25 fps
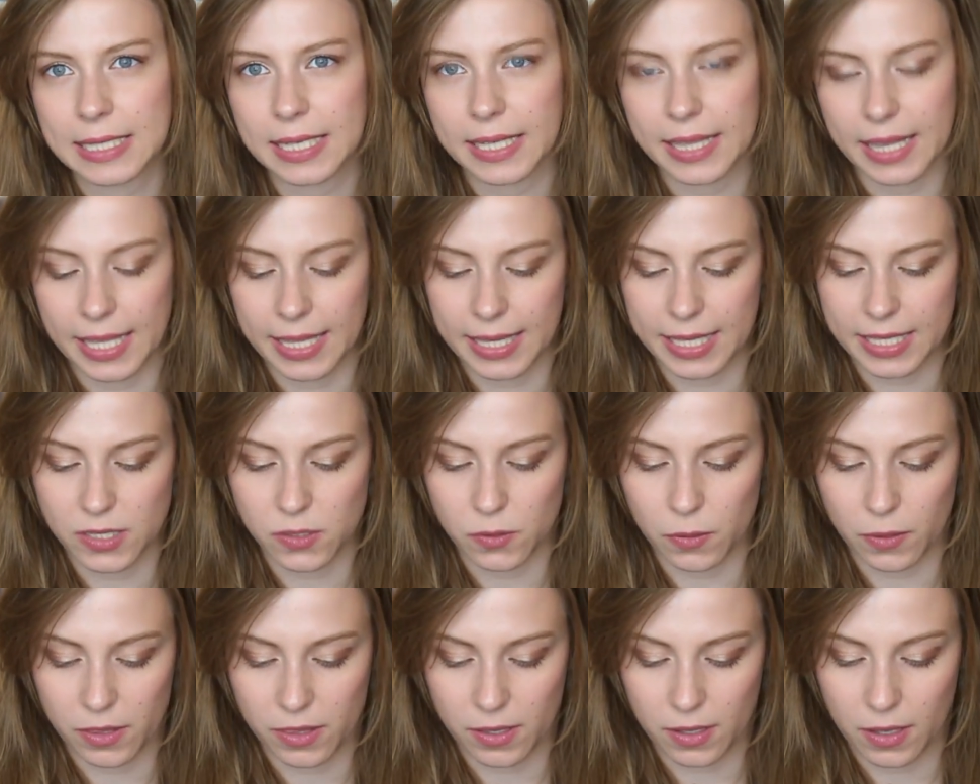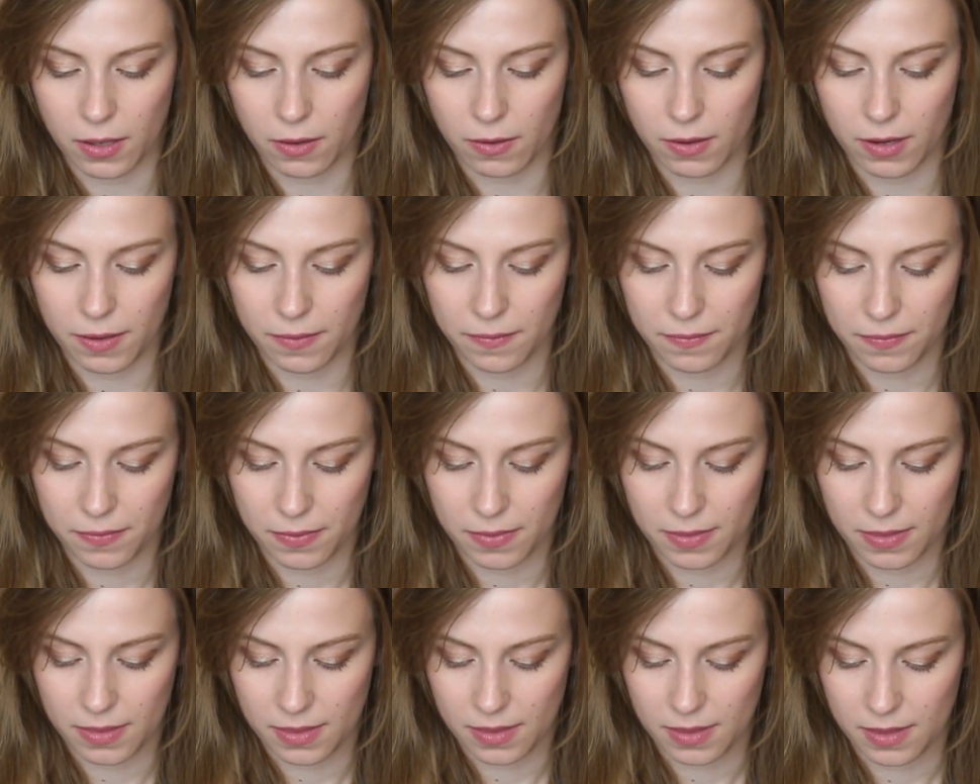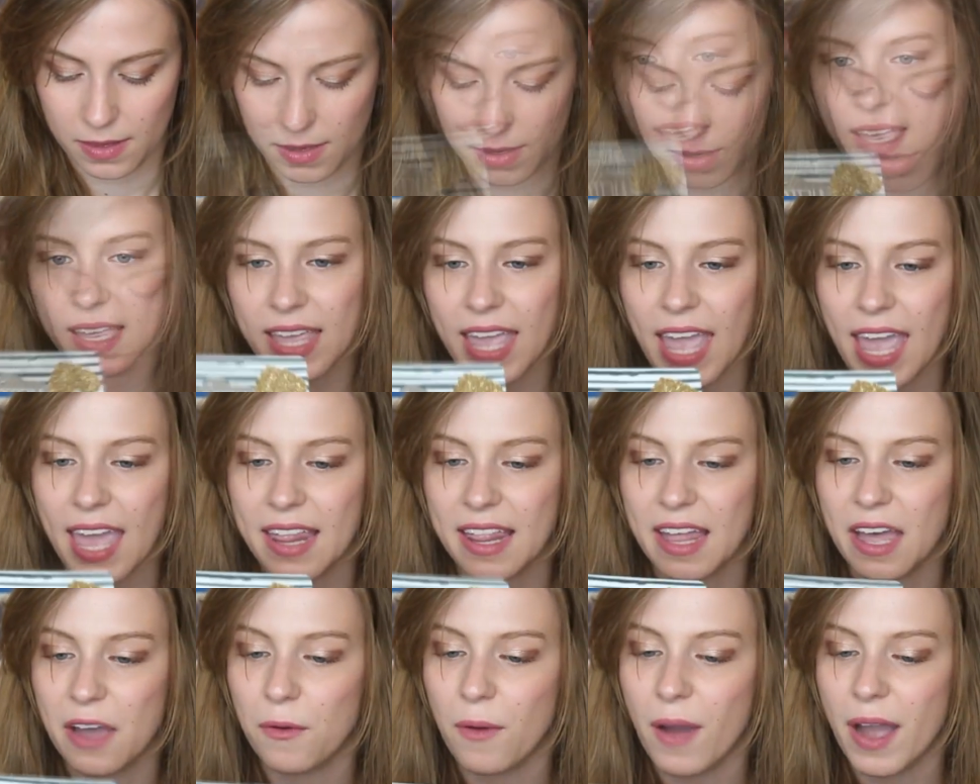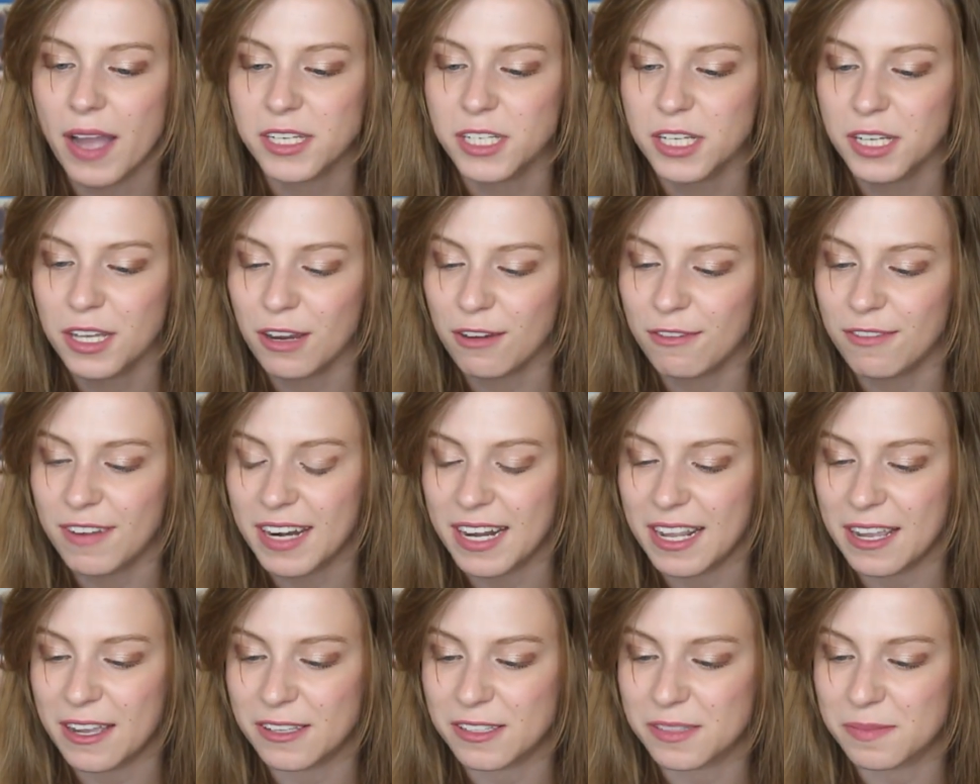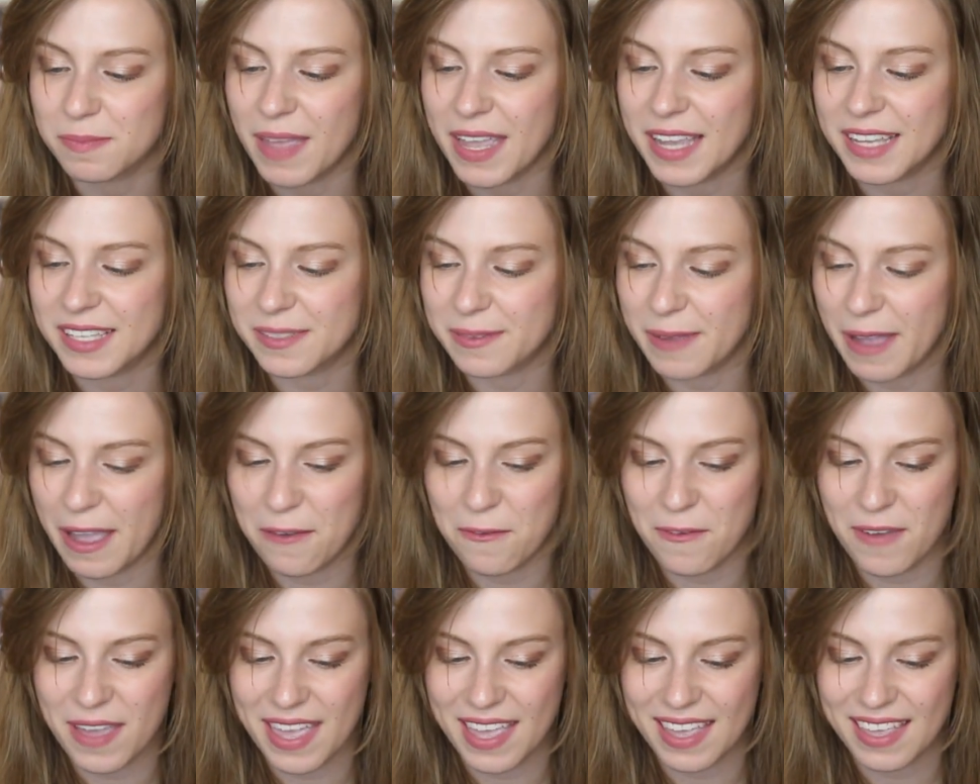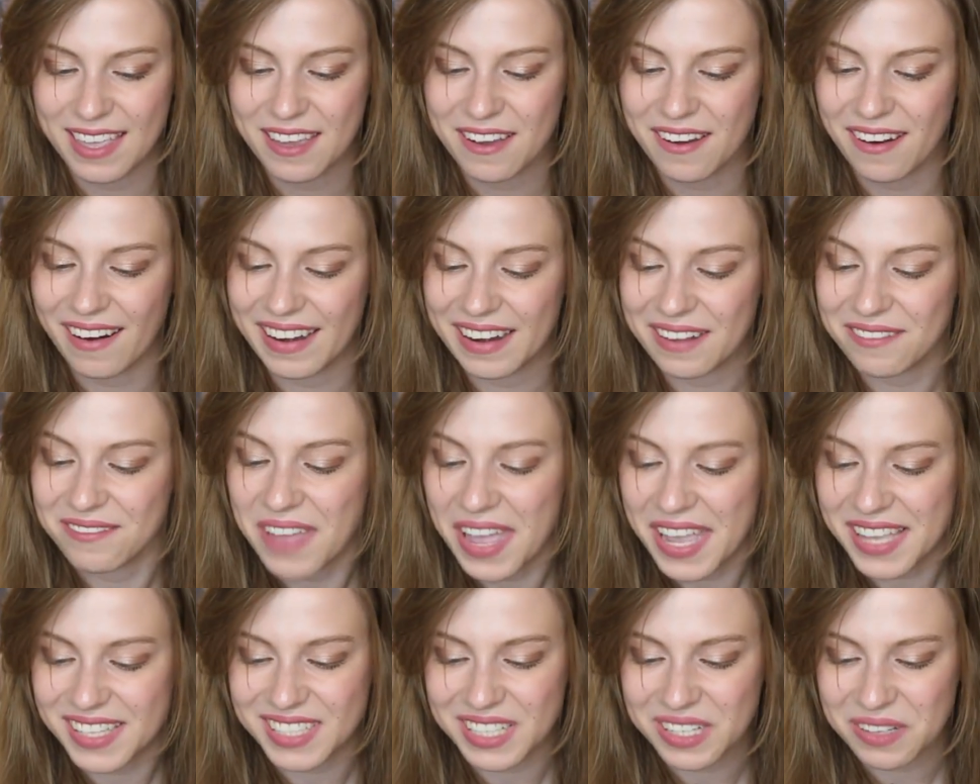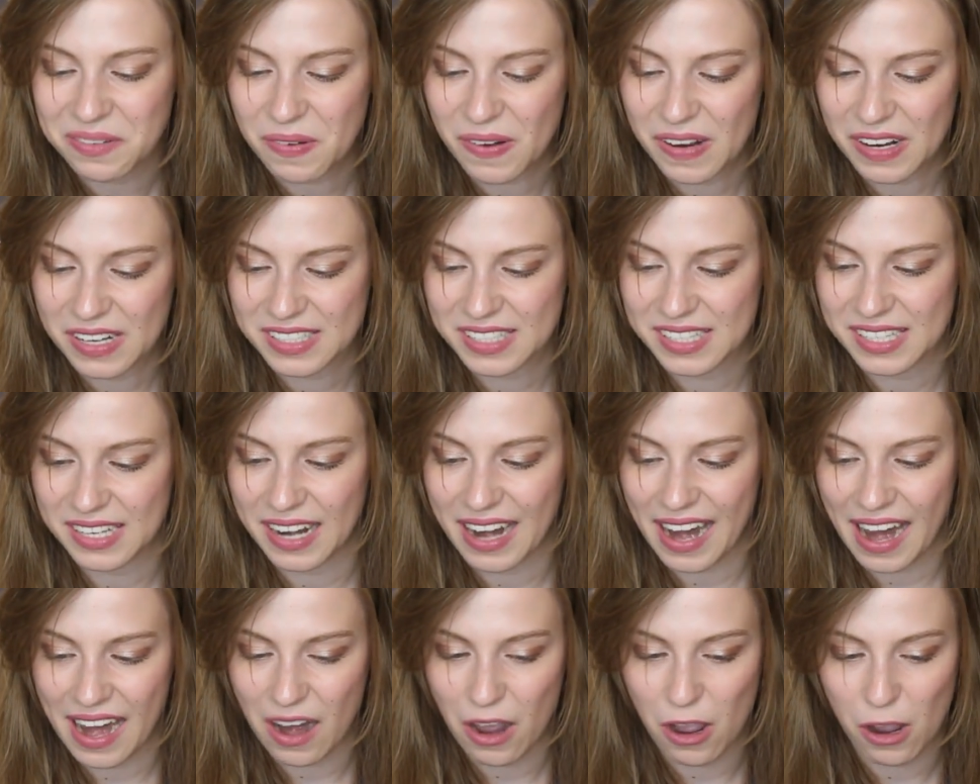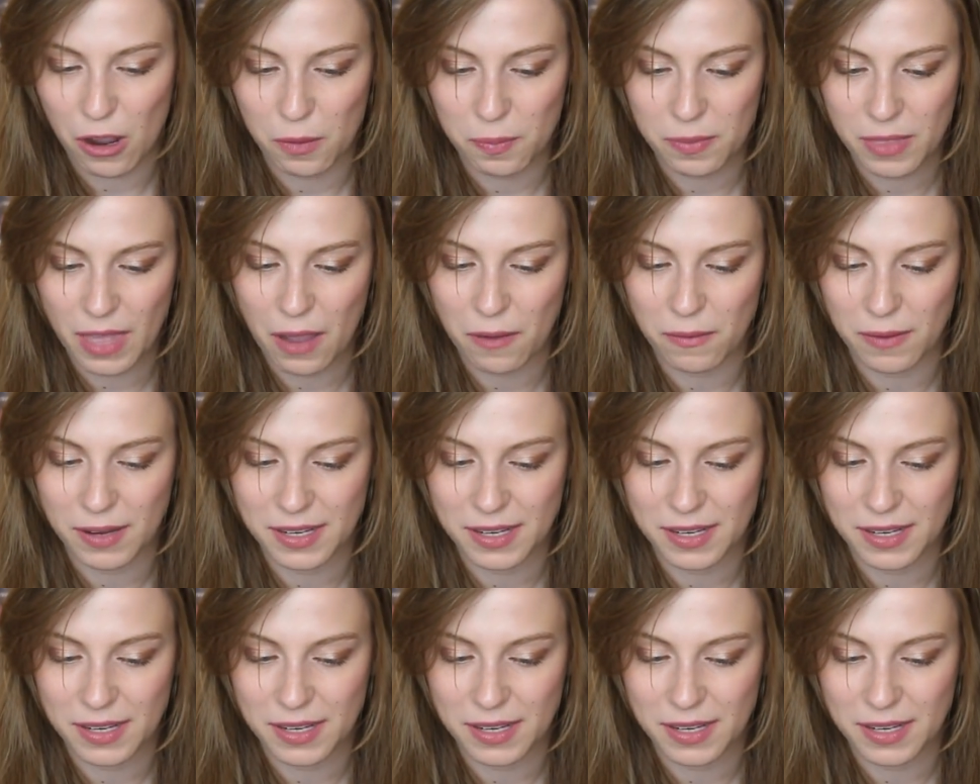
I think that's North Dakota. Kayla, watching your videos makes my week. You are an amazing person, and I hope